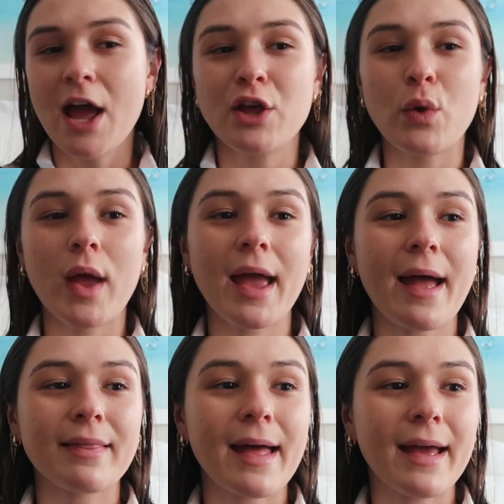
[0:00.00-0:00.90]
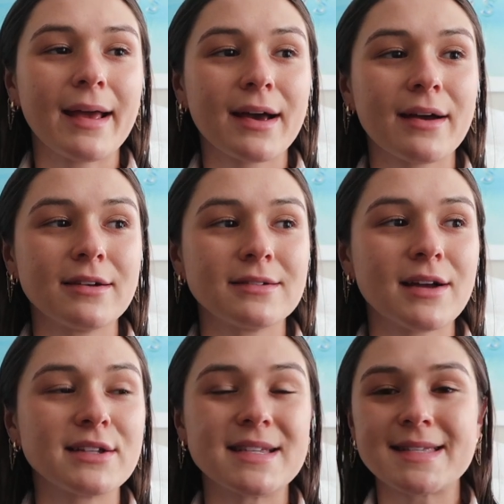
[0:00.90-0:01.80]
You can get like
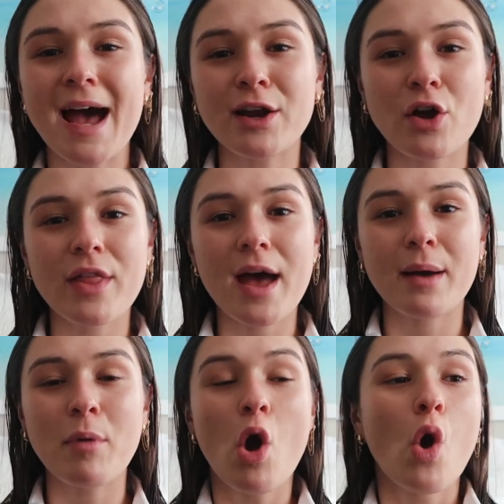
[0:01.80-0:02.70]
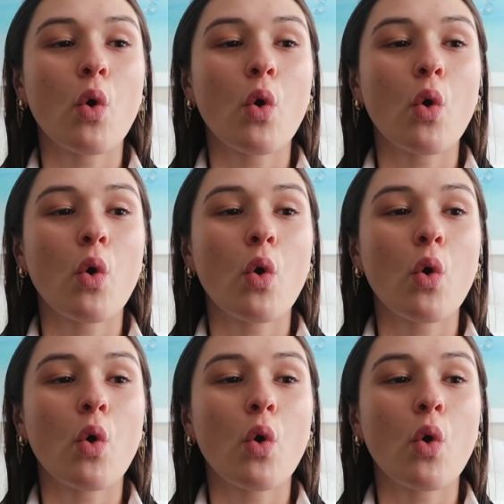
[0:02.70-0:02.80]
a design on them